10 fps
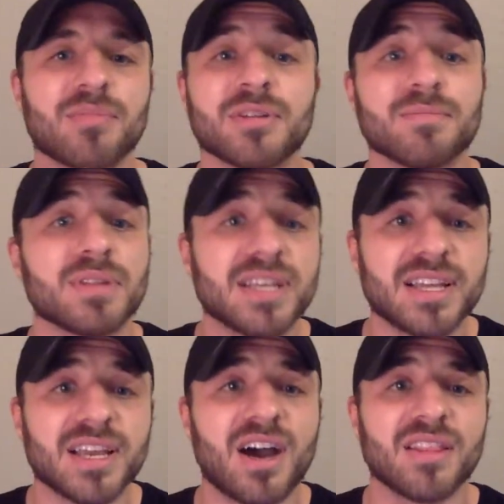
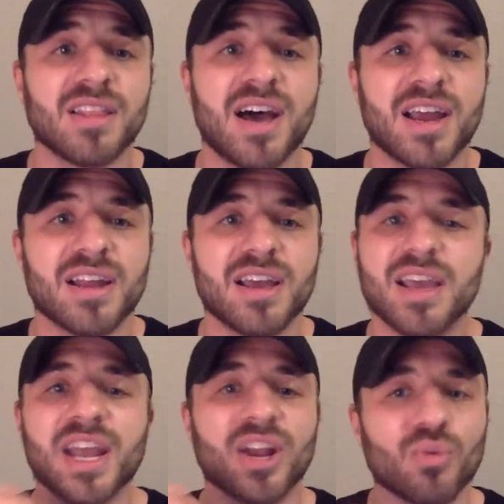completely online
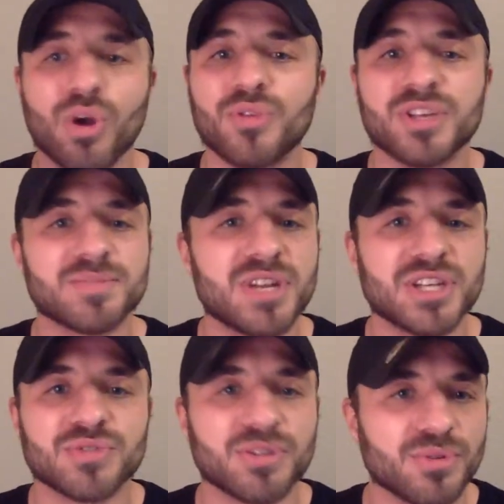and grow this
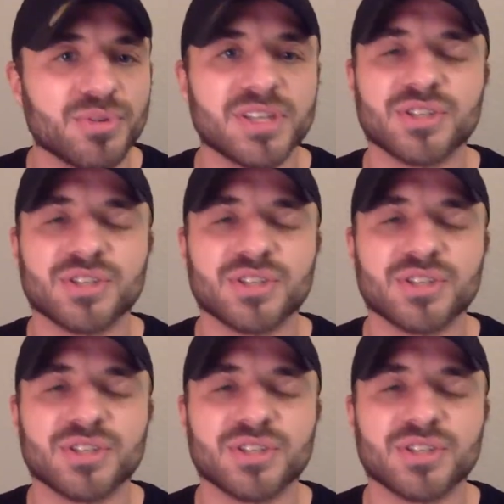ministry through this.